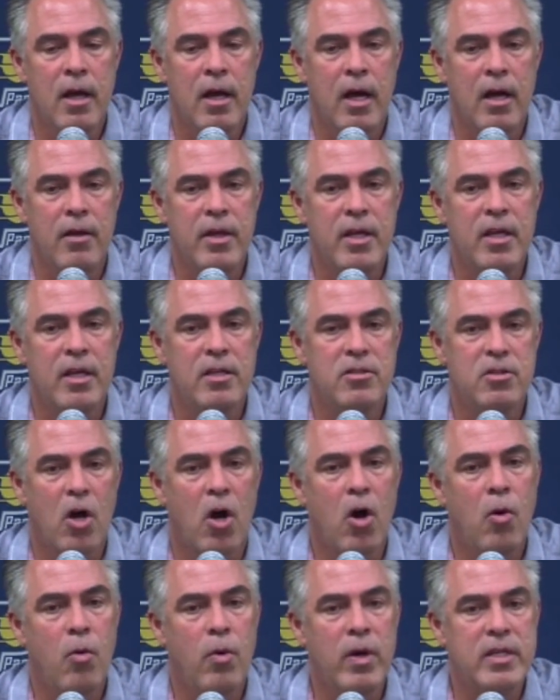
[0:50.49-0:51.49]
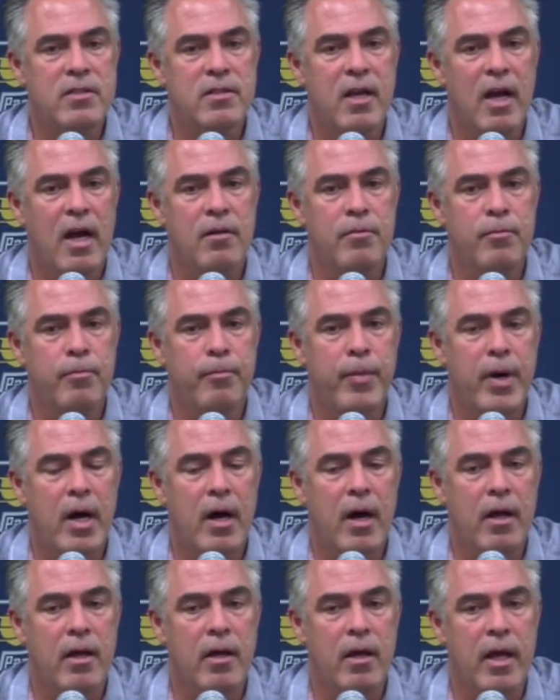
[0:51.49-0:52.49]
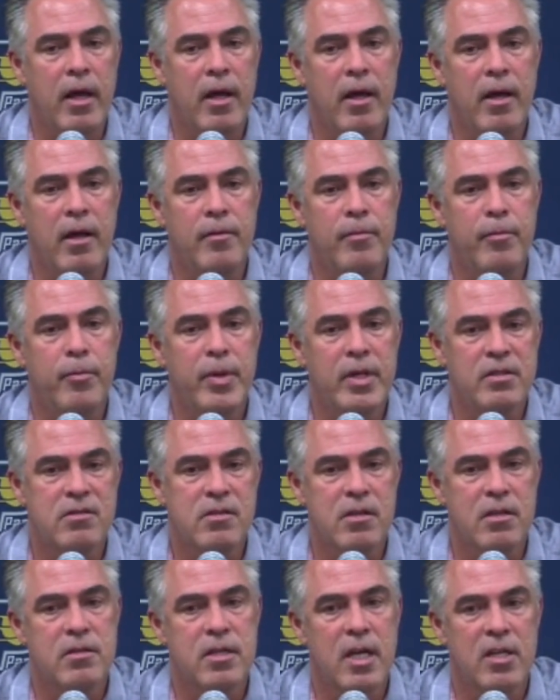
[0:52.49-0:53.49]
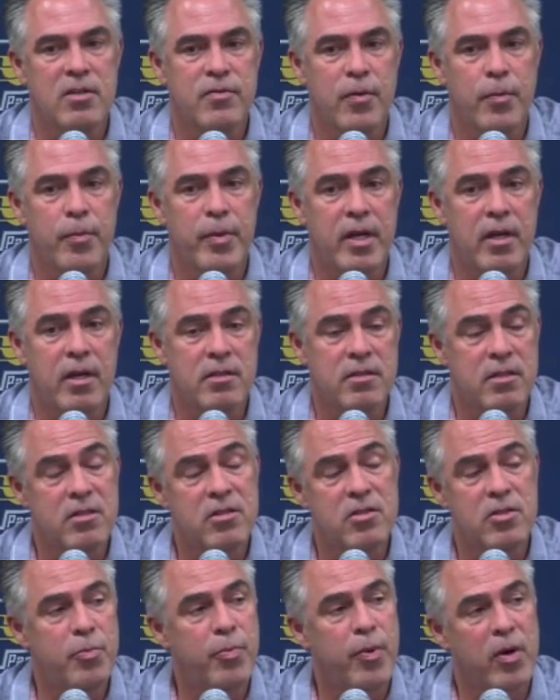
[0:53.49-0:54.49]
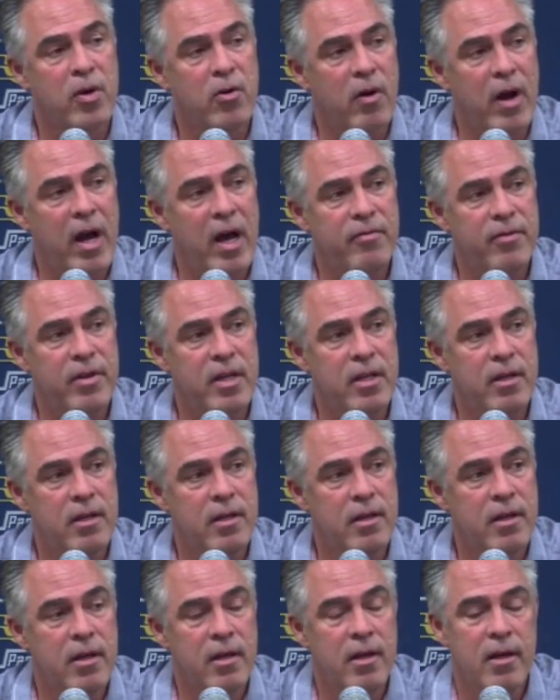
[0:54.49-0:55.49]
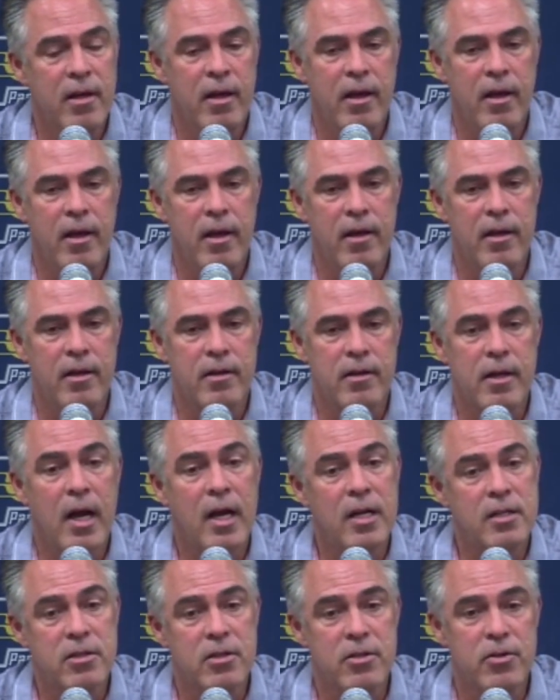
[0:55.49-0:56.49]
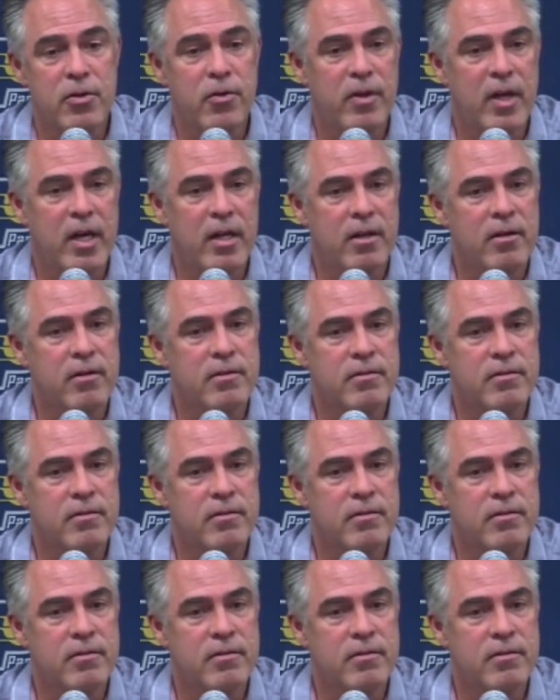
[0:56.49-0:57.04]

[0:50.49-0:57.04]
I think he's always gotten by and been successful because he's super crafty, and guys can do that.